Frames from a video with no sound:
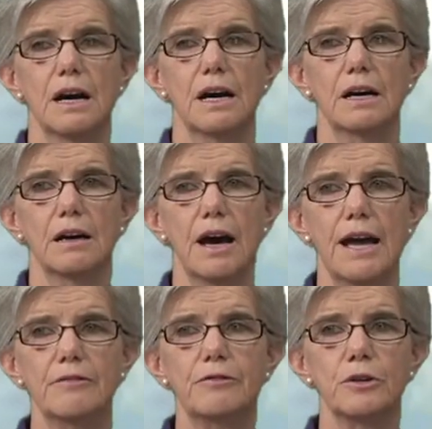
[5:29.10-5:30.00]
I
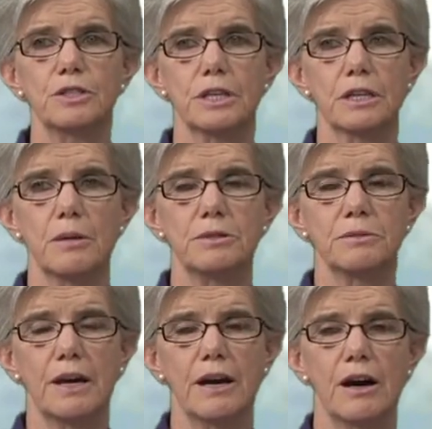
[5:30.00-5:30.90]
have folks that come to
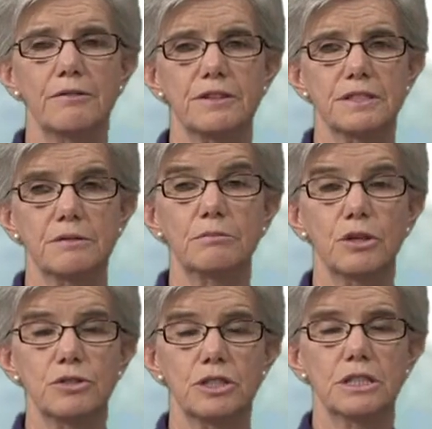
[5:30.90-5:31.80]
my office, and
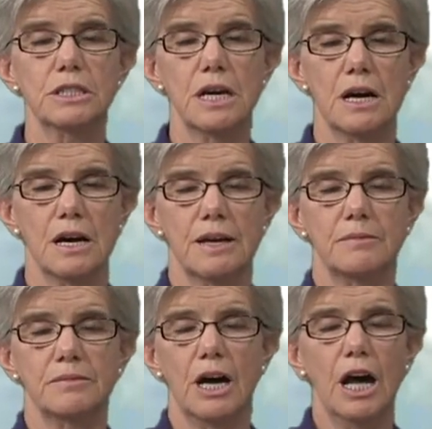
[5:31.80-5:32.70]
most of the
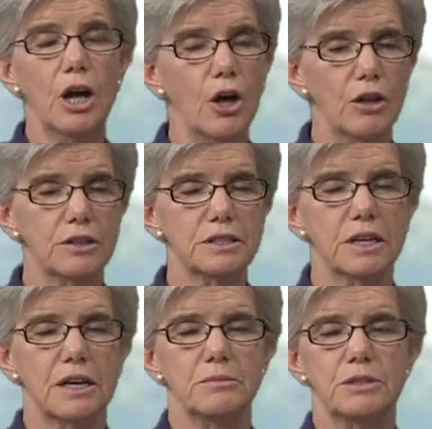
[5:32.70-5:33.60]
time, not all the
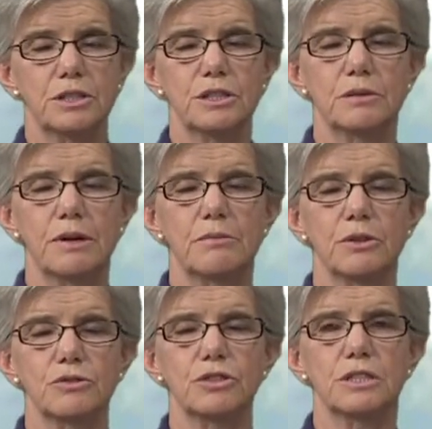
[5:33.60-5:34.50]
time, but just about
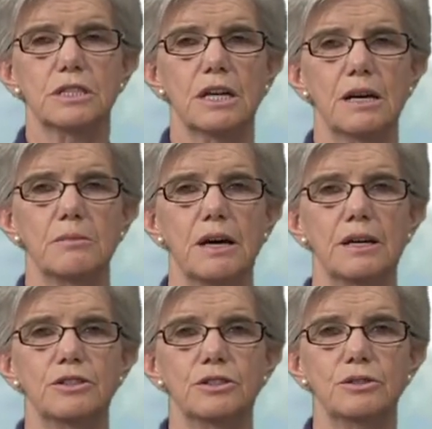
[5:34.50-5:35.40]
most of the time,
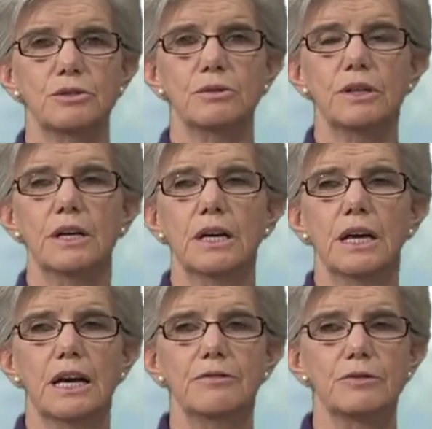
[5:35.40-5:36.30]
I do
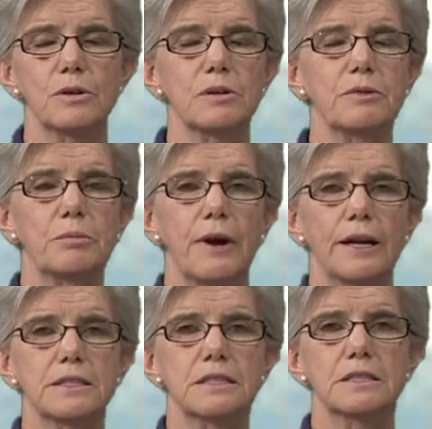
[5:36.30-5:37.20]
a form of a
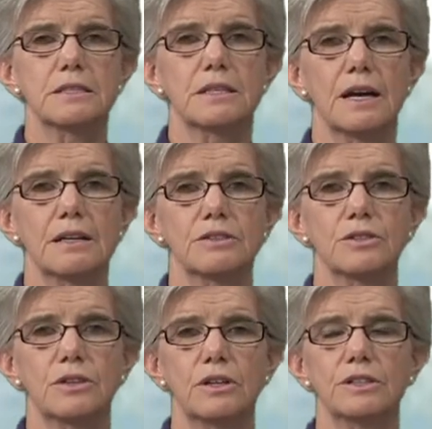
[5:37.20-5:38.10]
practice in science
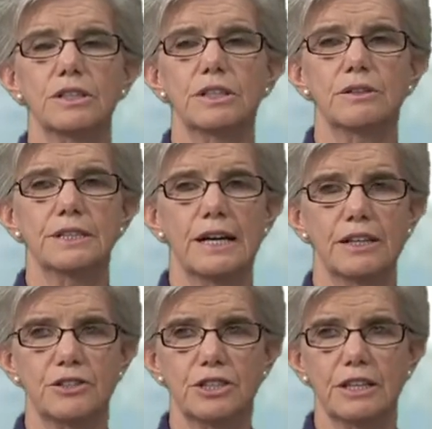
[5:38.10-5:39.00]
called
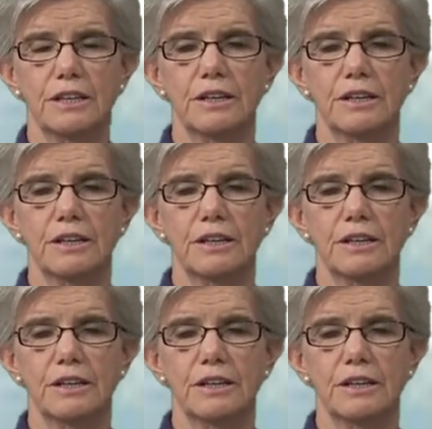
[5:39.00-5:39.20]
Iridology.